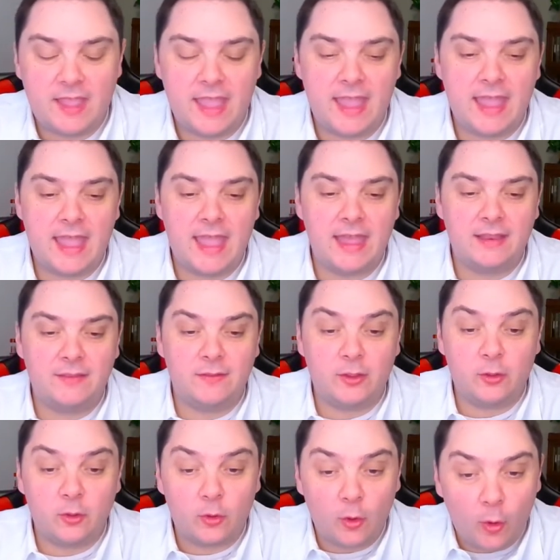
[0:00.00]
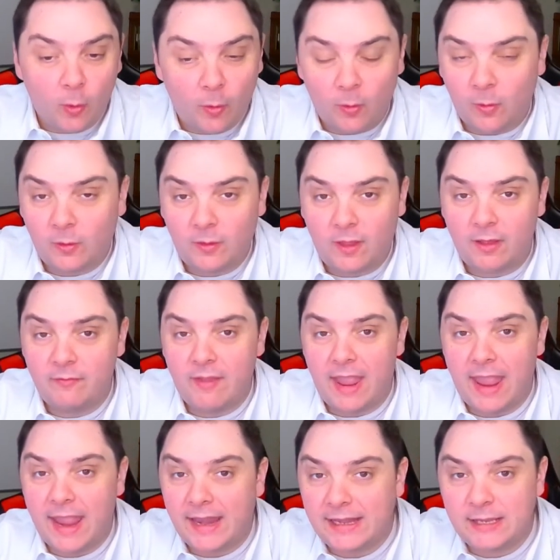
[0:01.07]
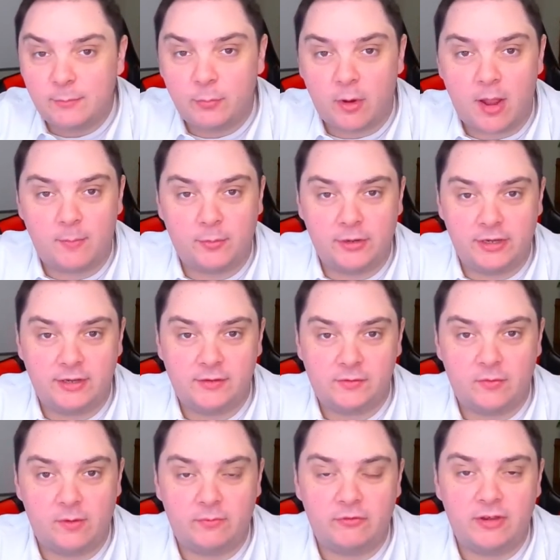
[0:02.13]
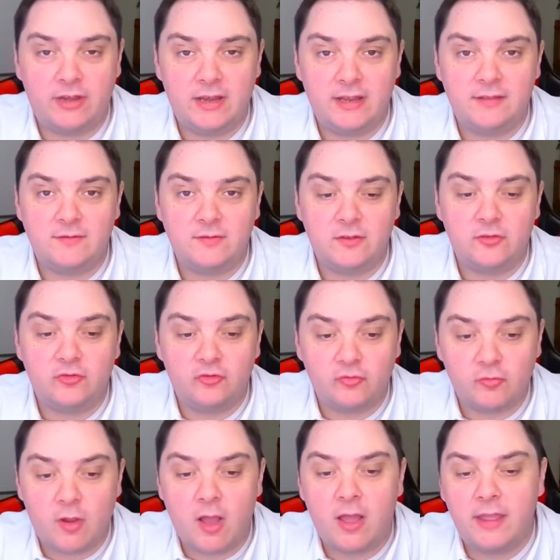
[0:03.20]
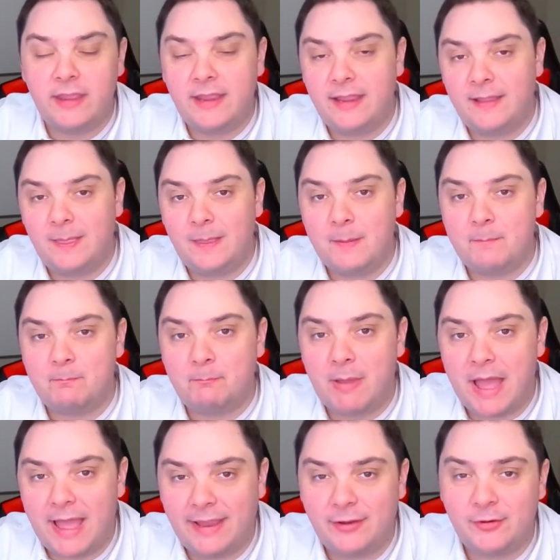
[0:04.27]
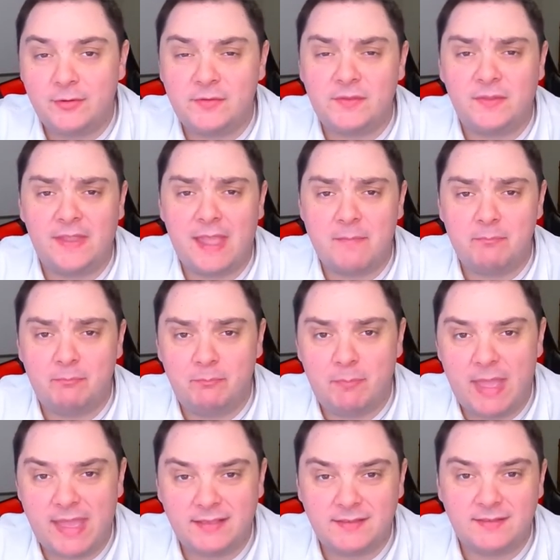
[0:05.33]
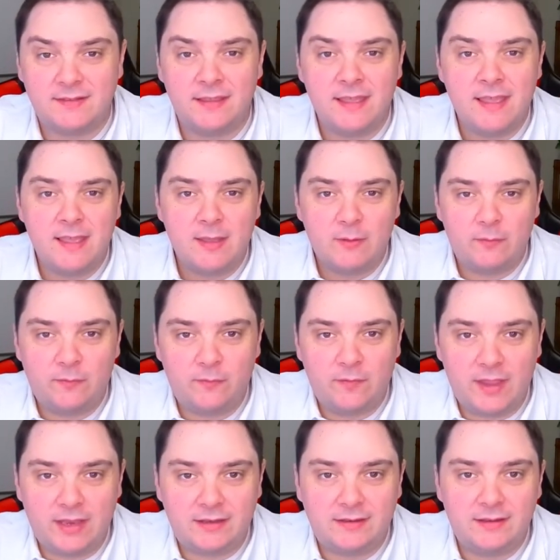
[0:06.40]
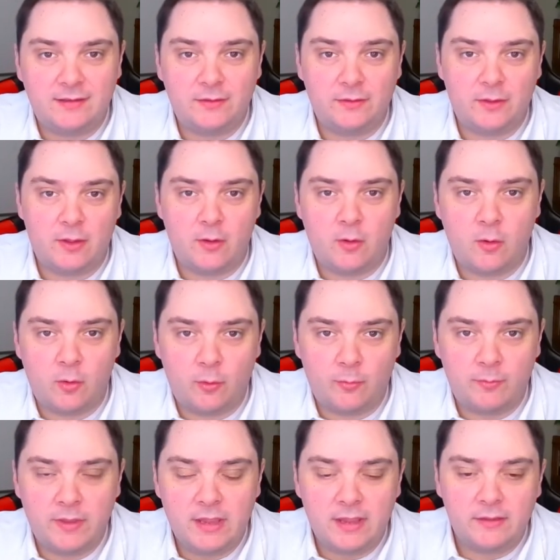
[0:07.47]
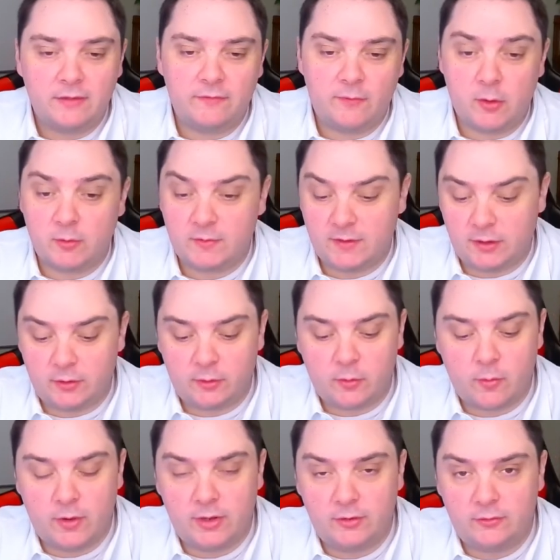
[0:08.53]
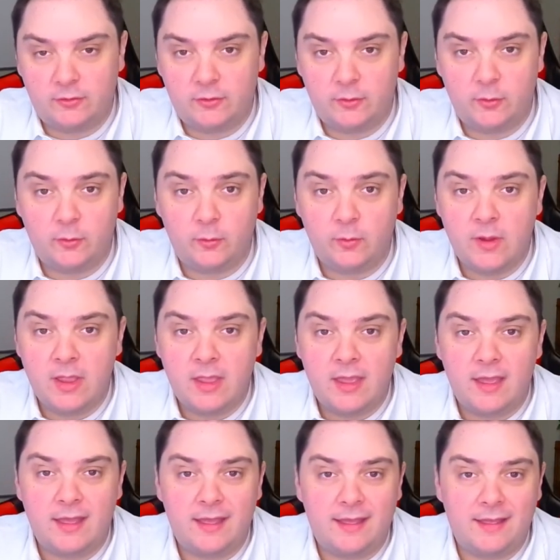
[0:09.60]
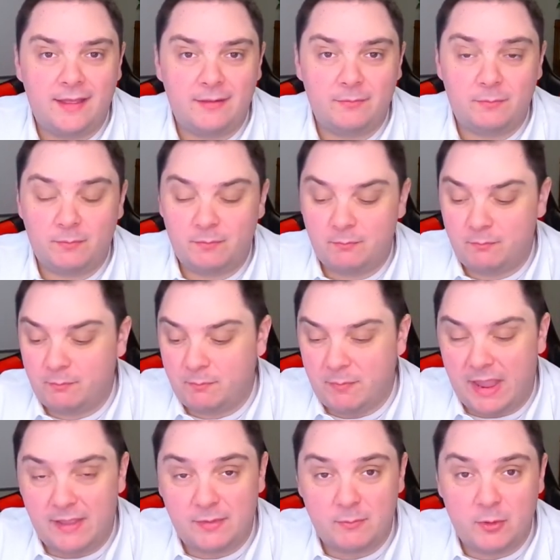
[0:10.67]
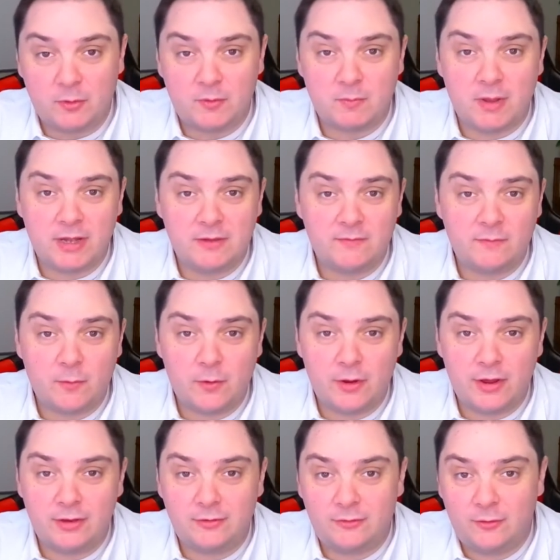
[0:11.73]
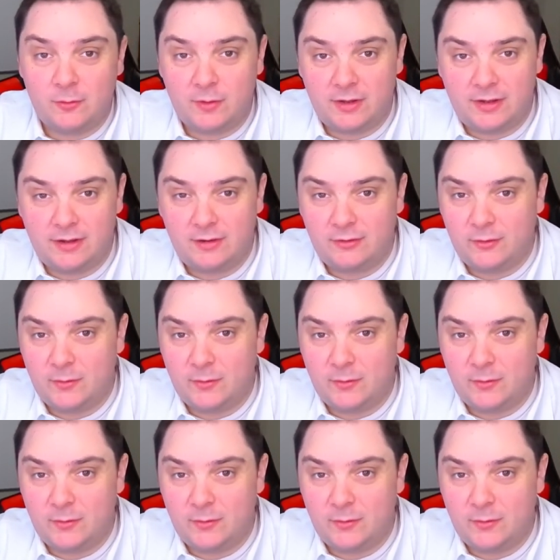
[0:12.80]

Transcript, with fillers: And the goal of any property description is to draw in the buyers that best fit the home, the folks that are going to uh, pay the most money for it, do it, do